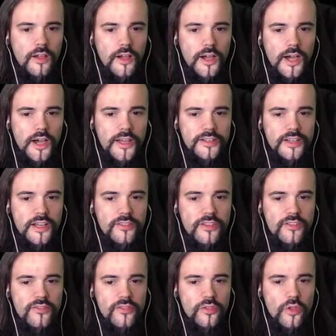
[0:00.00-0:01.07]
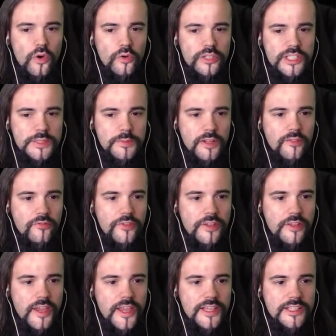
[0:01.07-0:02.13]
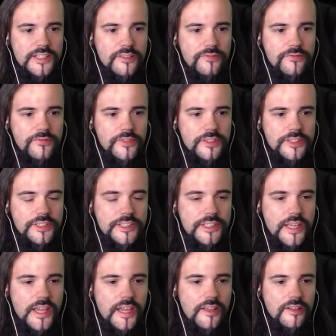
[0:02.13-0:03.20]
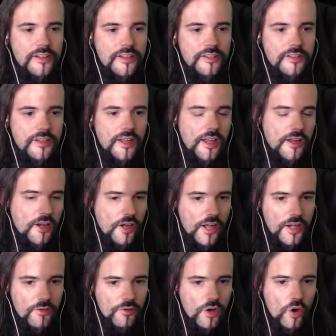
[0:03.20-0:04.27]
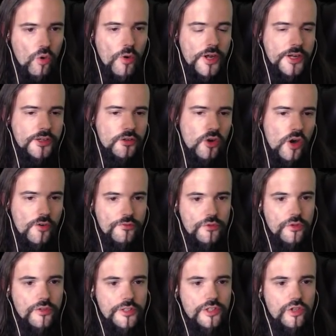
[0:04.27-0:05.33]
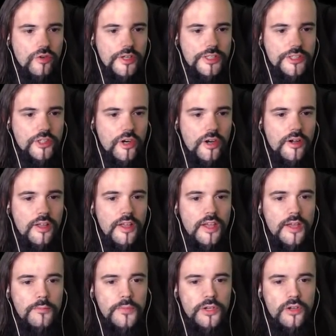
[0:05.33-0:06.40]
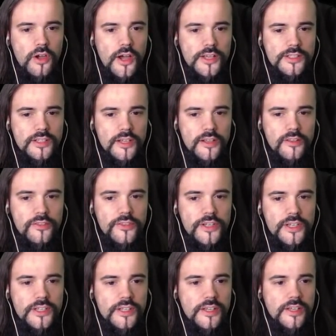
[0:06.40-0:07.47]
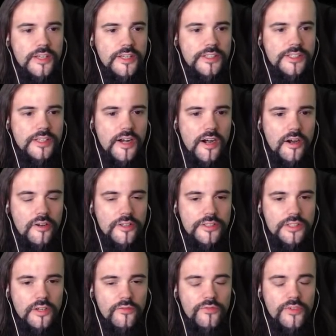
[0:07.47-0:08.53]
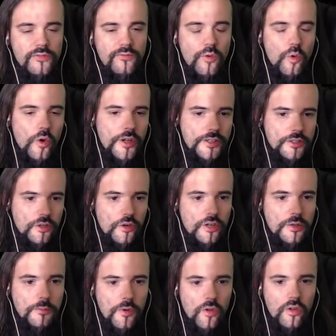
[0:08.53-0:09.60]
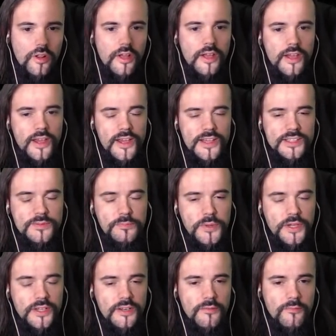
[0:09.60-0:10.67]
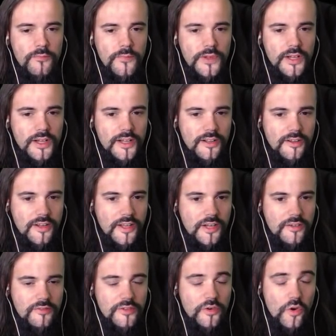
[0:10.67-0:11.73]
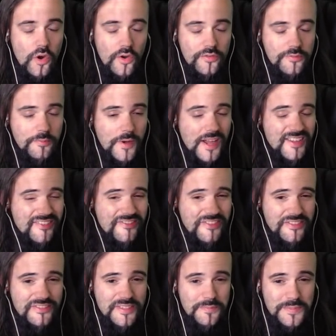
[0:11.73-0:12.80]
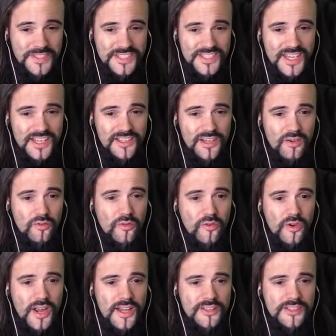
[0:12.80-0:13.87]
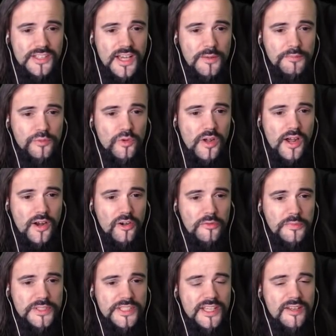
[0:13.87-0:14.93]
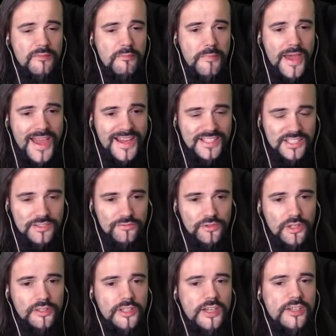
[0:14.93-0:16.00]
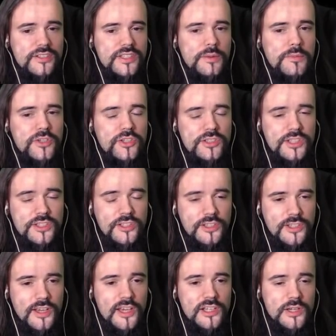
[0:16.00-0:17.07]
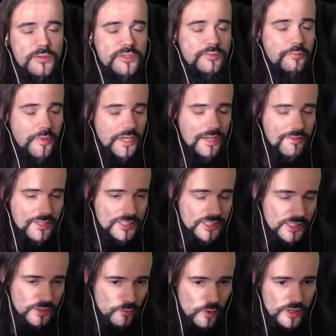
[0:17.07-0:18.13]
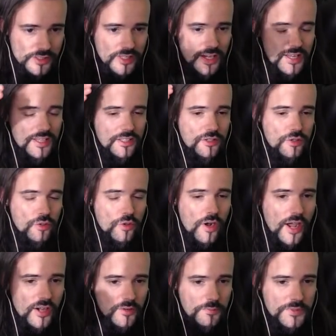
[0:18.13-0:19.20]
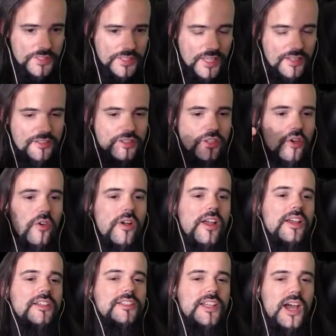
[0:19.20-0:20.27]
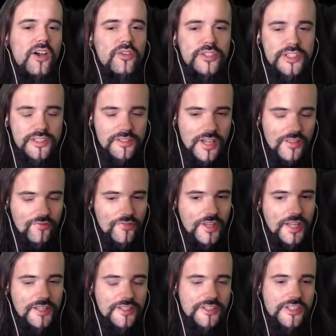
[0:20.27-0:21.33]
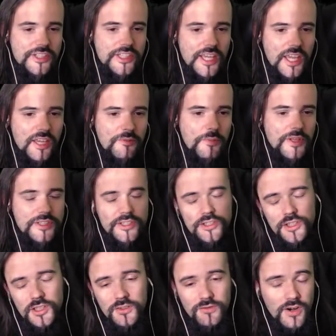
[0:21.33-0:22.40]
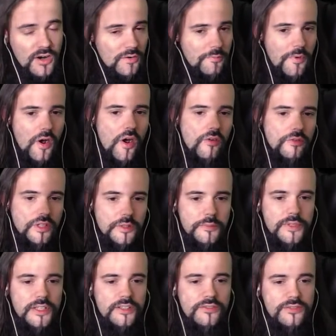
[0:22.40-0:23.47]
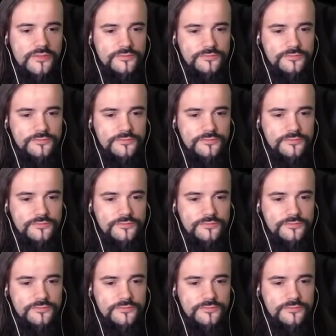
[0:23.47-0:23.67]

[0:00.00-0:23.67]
Another noticeable thing is the kind of quick nerf to the Trickster, because his Harness of the Void notable has been kind of nerfed by 50%. Now grants up to 100% max of non-chaos damage and extra chaos damage. Previously it was 200%, so now it's not that insane, but still very powerful, I believe.